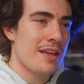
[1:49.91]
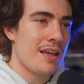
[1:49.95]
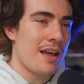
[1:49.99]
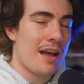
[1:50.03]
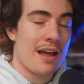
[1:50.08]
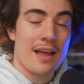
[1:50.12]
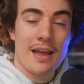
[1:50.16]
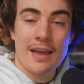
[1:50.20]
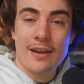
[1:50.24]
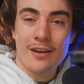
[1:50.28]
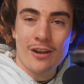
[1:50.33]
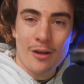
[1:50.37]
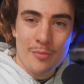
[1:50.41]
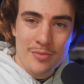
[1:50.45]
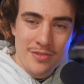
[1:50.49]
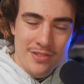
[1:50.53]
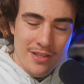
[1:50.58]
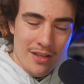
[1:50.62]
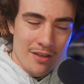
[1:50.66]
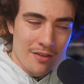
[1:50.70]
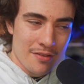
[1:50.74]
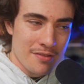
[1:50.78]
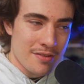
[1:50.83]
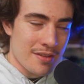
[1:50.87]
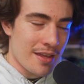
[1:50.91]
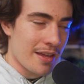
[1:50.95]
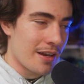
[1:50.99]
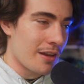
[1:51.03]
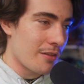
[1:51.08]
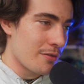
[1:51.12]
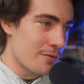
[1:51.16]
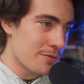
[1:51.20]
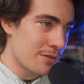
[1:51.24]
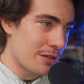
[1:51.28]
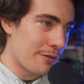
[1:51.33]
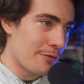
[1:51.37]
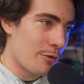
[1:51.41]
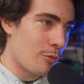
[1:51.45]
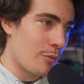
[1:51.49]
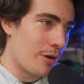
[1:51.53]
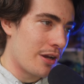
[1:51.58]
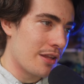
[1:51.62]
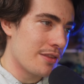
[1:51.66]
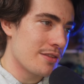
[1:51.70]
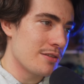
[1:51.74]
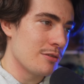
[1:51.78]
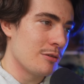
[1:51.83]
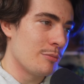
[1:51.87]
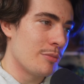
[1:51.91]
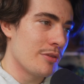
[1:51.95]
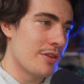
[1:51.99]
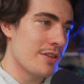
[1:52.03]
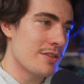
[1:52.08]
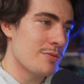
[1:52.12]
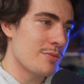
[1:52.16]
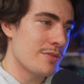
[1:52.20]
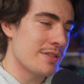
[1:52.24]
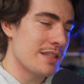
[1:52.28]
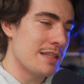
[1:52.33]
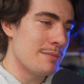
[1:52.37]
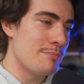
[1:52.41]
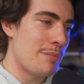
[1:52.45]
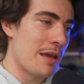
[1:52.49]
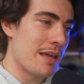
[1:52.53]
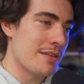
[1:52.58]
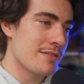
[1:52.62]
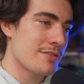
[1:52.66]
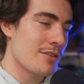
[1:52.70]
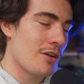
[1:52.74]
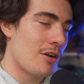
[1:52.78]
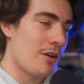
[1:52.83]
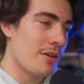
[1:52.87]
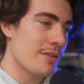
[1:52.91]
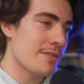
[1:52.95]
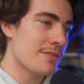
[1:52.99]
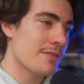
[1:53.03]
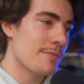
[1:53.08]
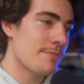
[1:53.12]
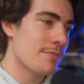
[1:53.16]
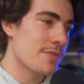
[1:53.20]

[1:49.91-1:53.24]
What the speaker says: I had upsells, I had other stuff that went into it, but this was the base cost.